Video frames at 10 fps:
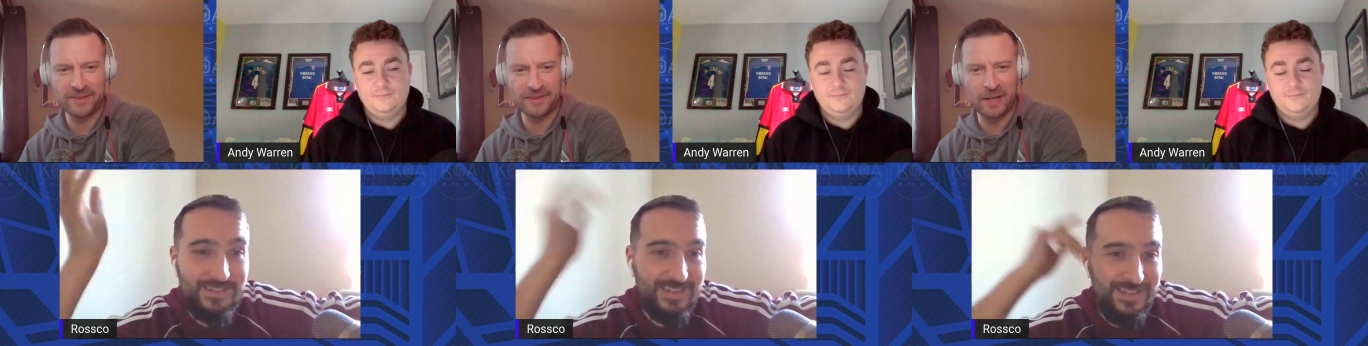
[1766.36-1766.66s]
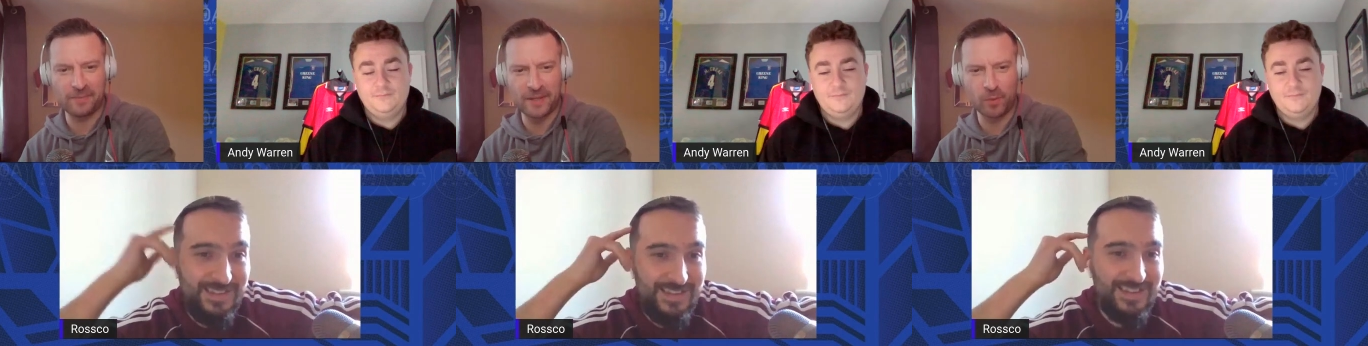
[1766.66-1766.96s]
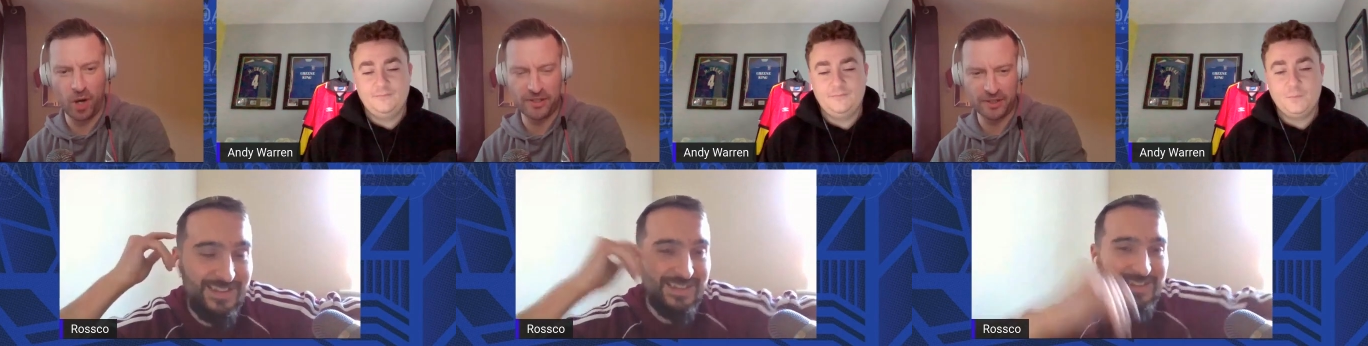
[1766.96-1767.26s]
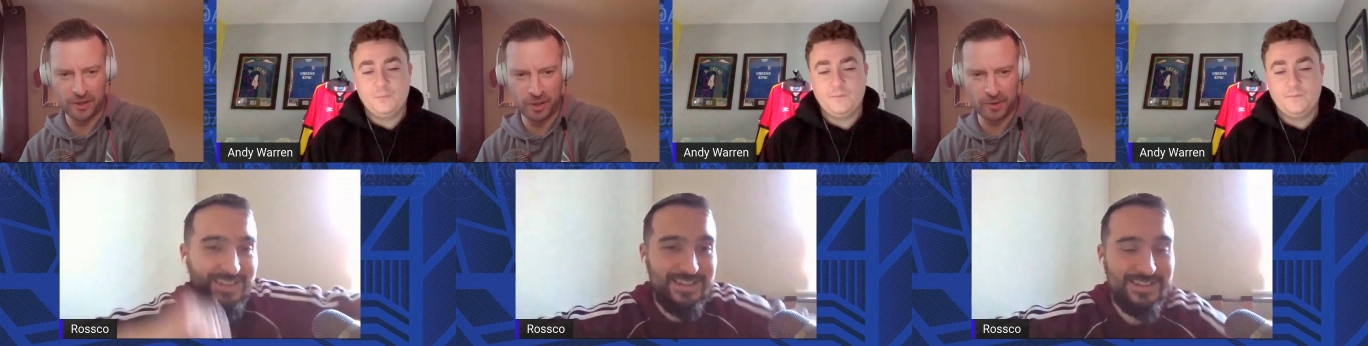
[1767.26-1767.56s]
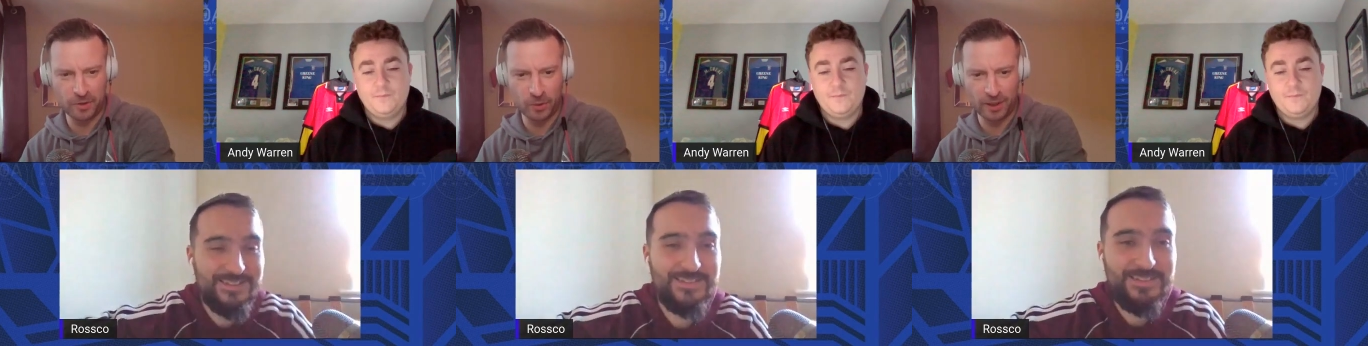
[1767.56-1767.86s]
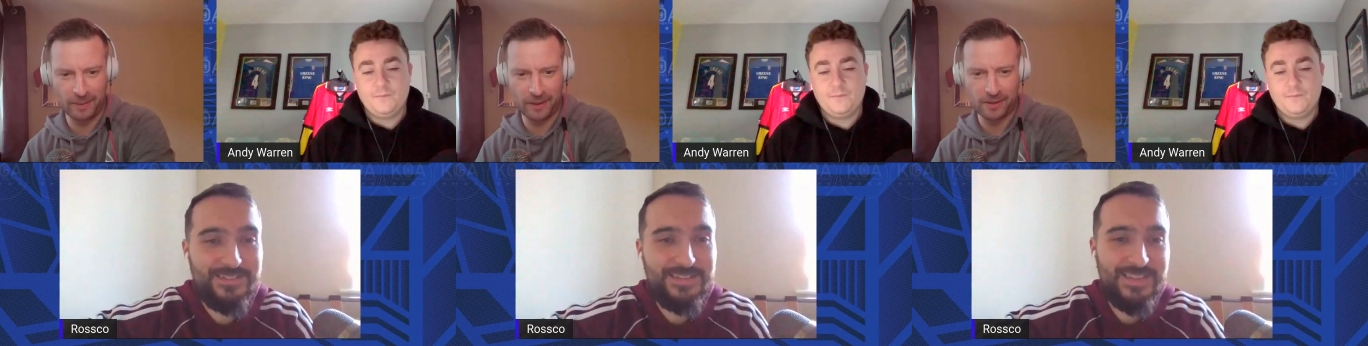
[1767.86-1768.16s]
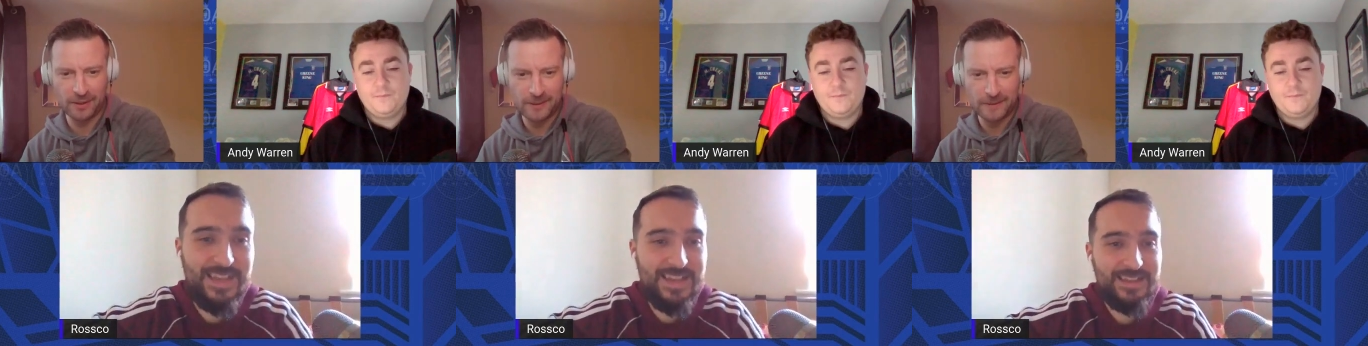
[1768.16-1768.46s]
Speaker 1: would be the worst. I assume you're talking about.
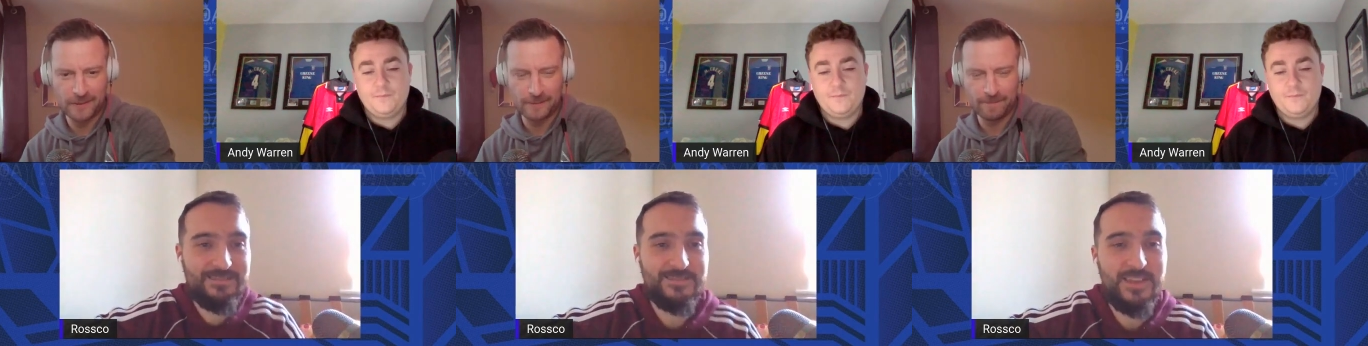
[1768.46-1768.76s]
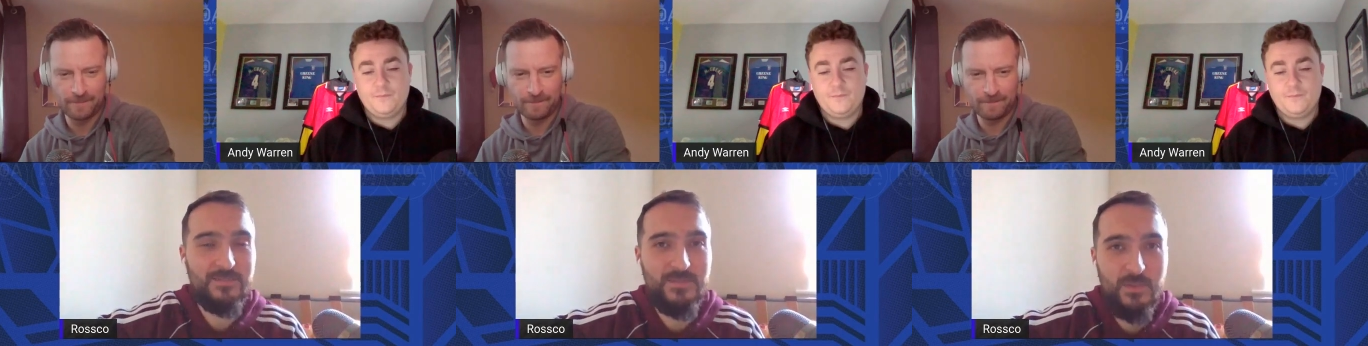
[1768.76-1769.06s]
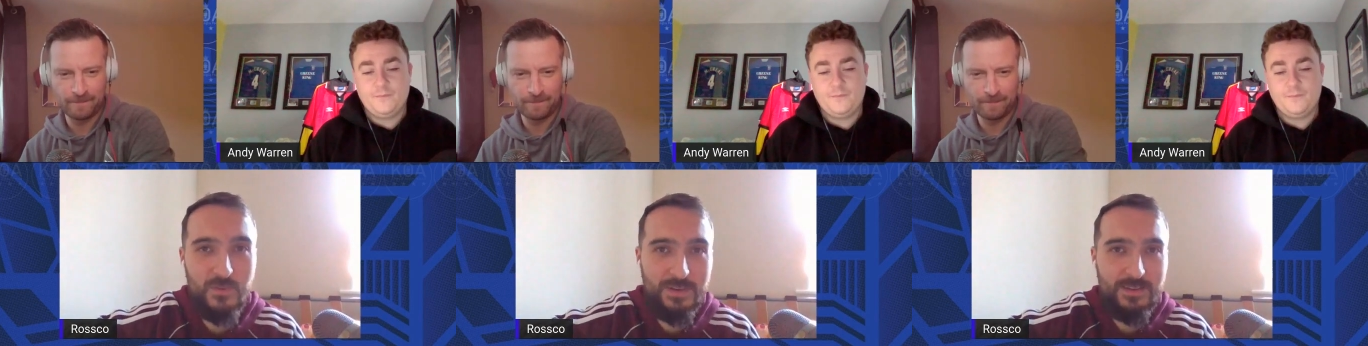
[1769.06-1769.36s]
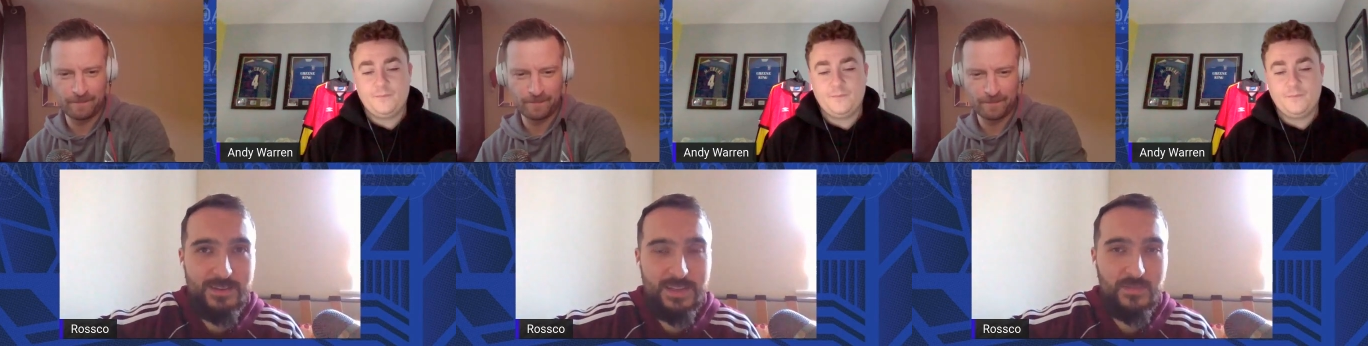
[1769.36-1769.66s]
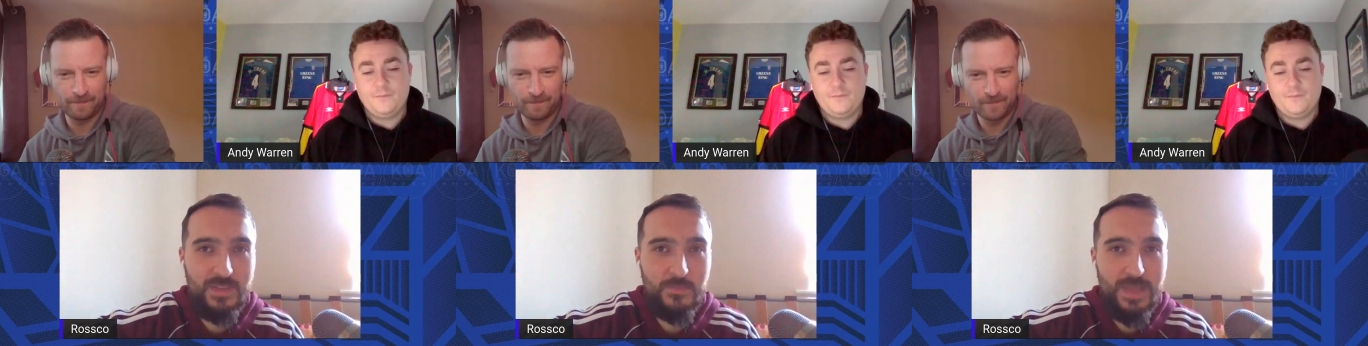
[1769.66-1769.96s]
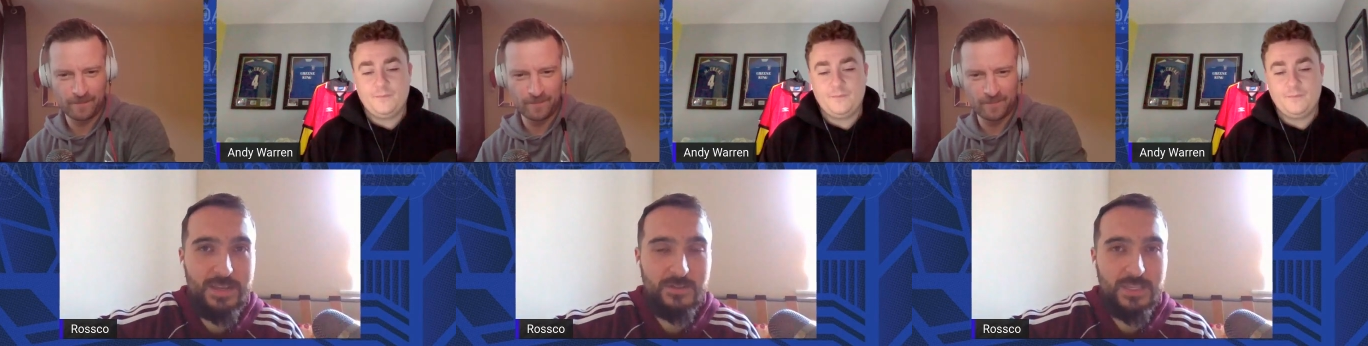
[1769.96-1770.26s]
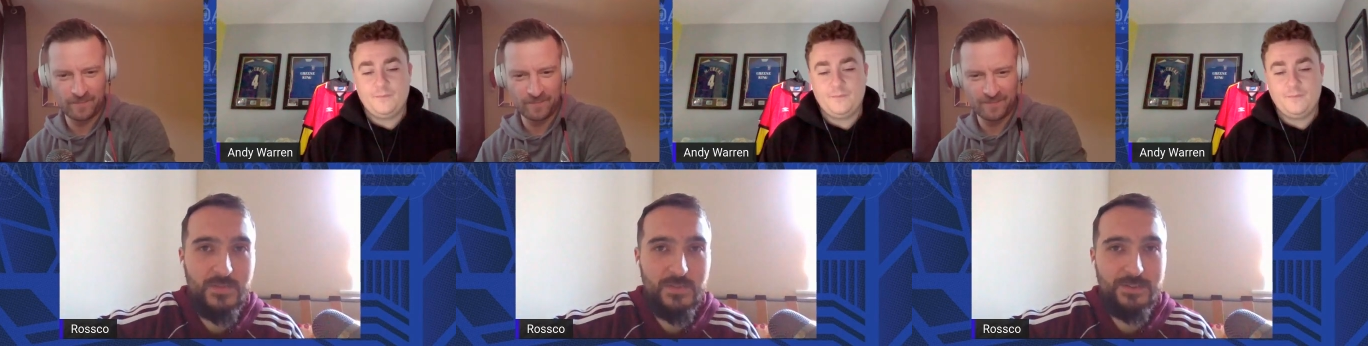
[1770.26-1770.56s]
Speaker 2: Yeah, Dove or Nivea Men or
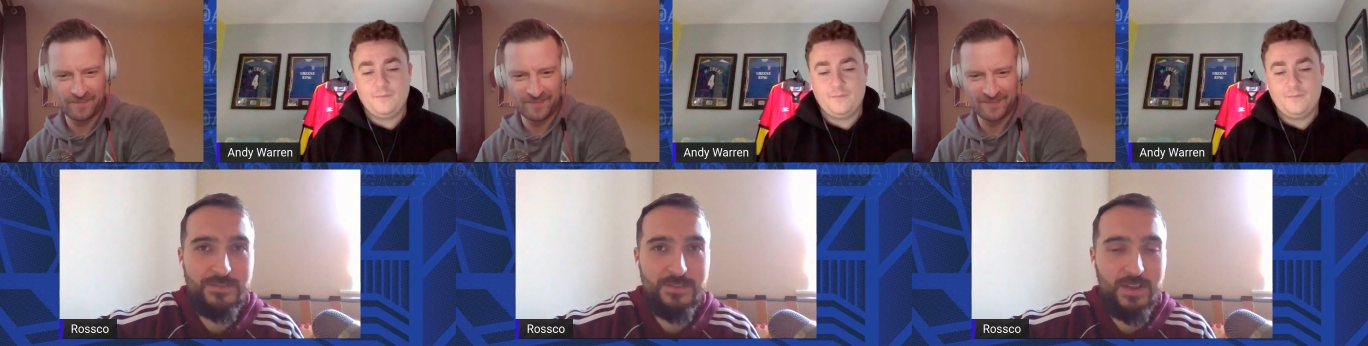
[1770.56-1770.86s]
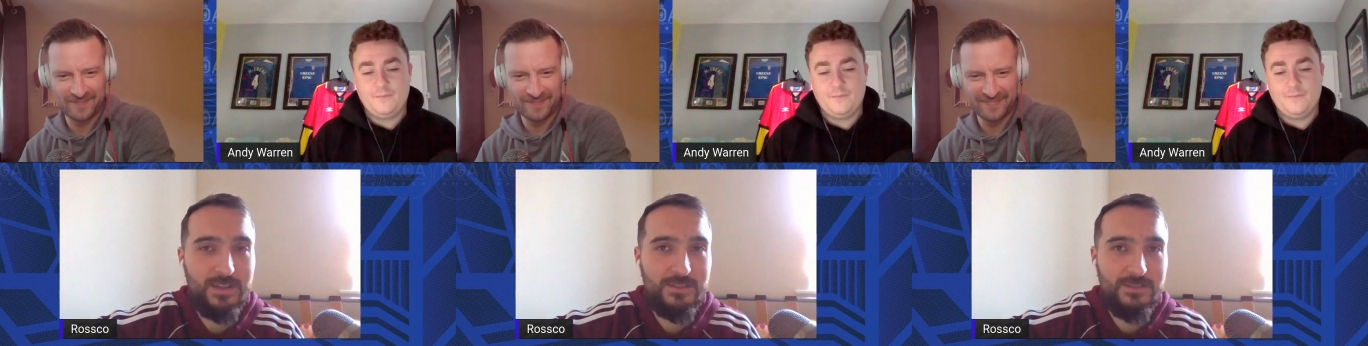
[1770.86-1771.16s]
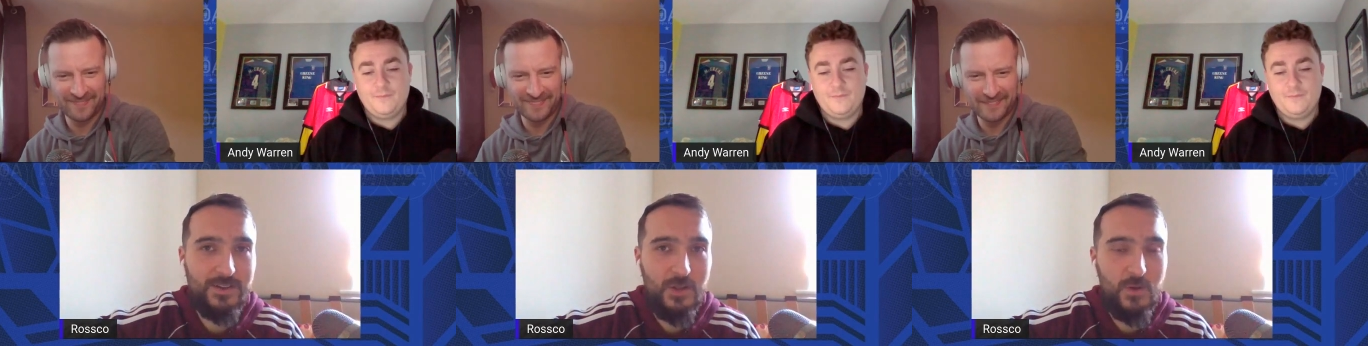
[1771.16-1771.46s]
something. Like, I don't